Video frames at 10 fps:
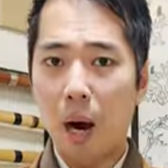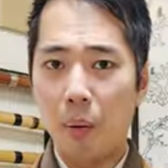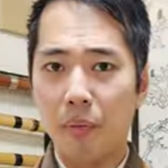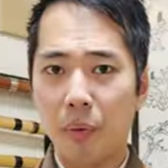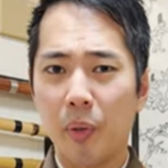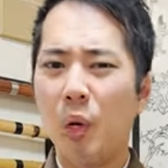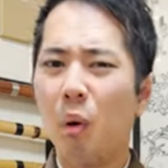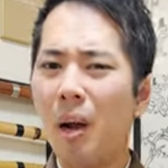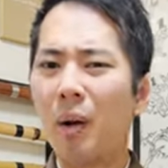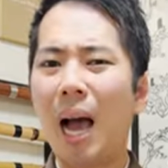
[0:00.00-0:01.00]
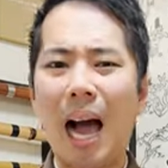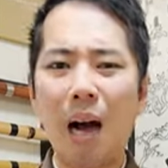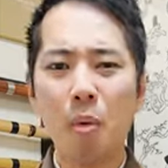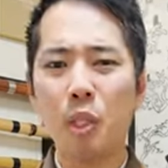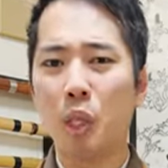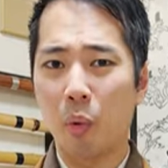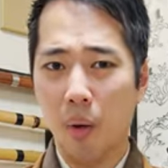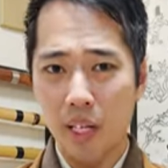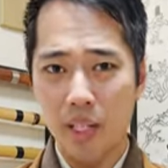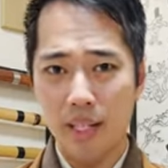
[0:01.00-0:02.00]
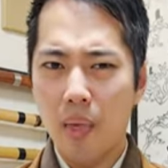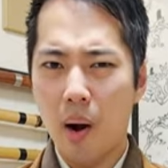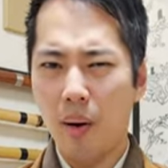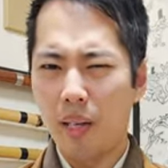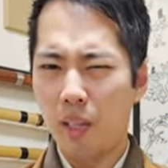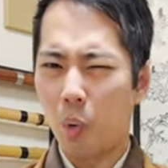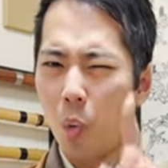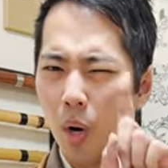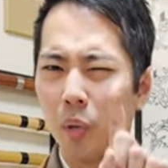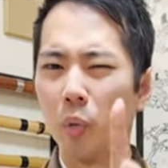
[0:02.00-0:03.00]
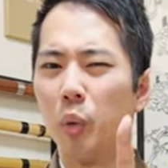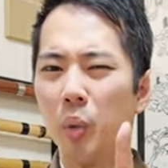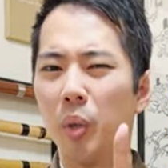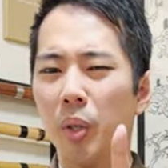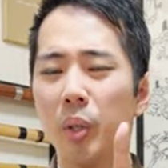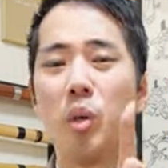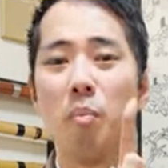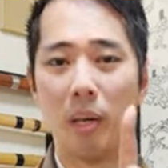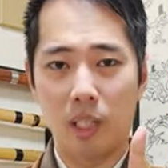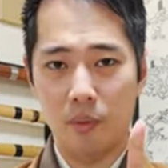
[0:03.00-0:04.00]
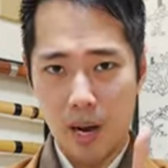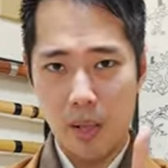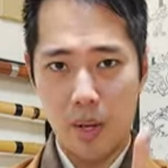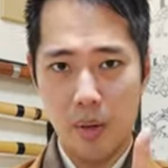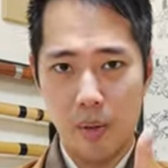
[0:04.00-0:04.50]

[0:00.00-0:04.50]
However, no matter how much you arrange it, there is one rule you must follow.